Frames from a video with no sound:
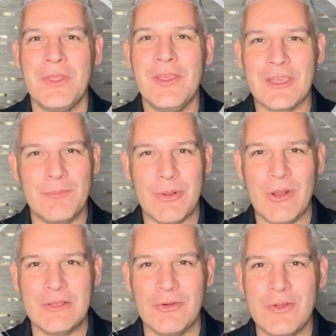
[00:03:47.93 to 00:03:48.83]

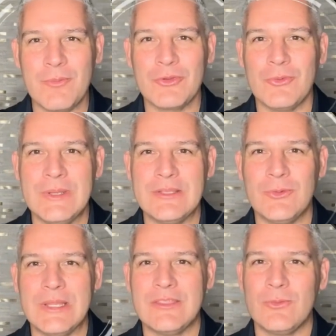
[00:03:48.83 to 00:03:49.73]
Comparing November
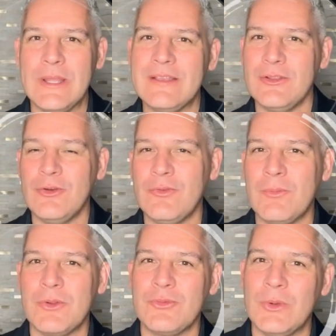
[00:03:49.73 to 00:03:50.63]
2023 to
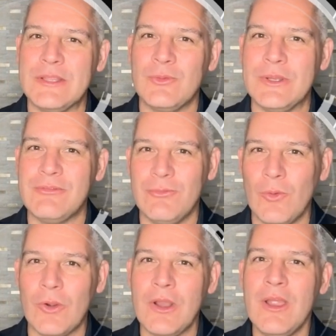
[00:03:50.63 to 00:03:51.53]
November
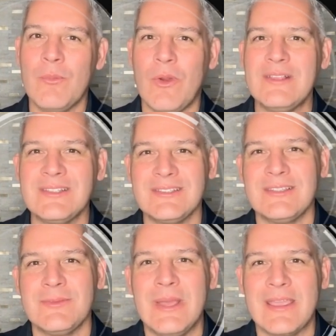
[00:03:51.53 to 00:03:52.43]
2024, prices
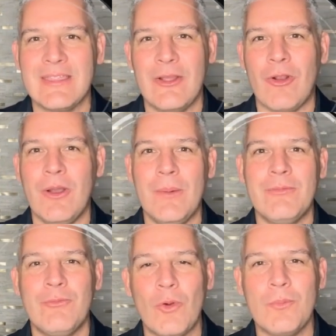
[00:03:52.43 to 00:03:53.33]
in Temecula are
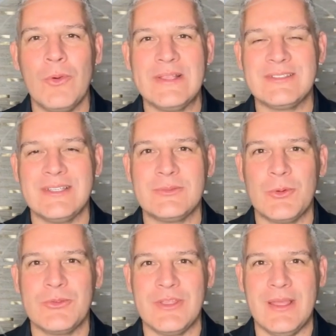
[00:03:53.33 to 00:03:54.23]
up
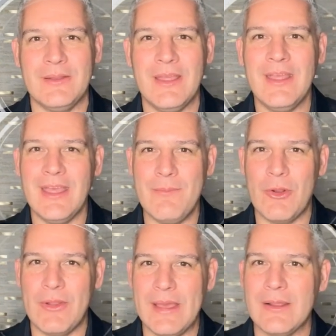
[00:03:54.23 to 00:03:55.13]
4.6%. In
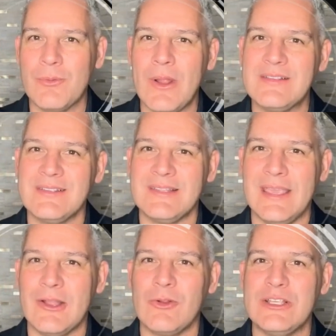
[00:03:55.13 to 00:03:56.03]
Murrieta, prices
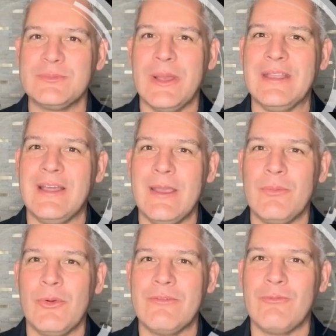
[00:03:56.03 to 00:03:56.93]
increased by
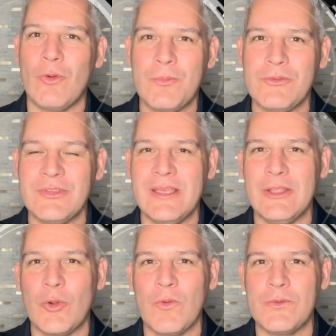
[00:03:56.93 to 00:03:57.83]
9.4%
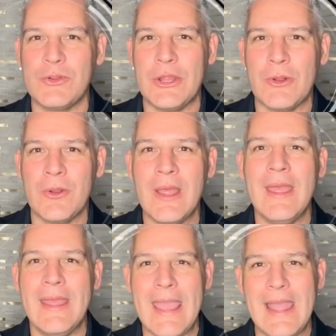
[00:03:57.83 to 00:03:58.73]
year over year,
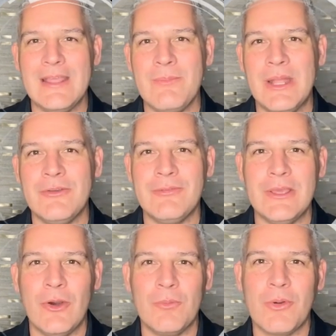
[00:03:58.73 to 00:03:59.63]
and in
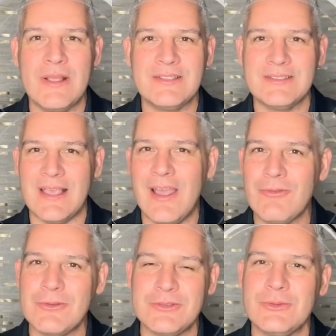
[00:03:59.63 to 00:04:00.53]
Menifee, home prices
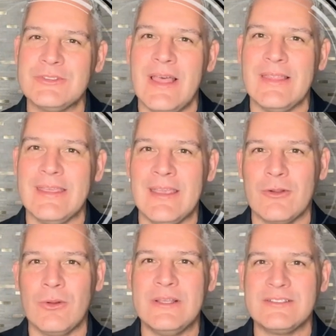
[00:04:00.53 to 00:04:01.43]
ever so slightly
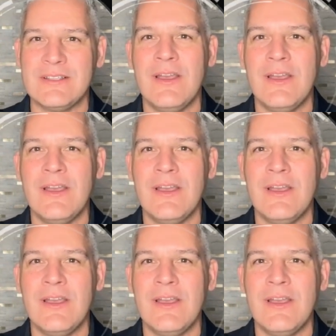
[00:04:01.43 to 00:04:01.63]
increased